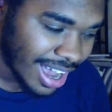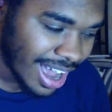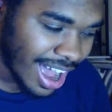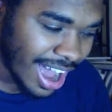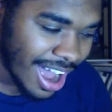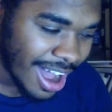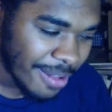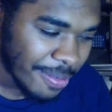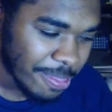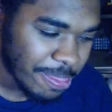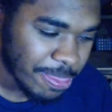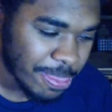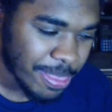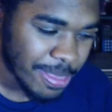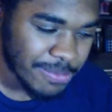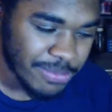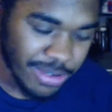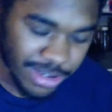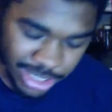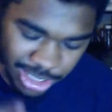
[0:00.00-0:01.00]

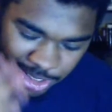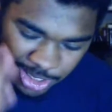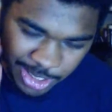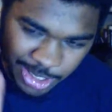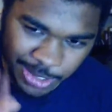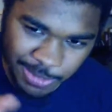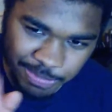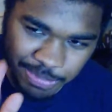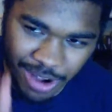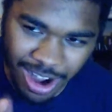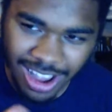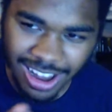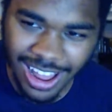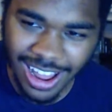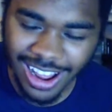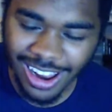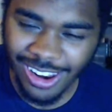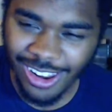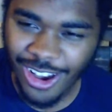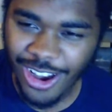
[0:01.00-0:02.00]
But spoiler
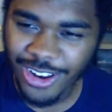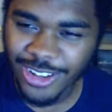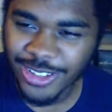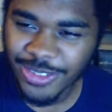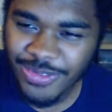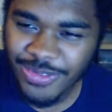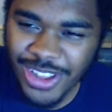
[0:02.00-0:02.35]
alert,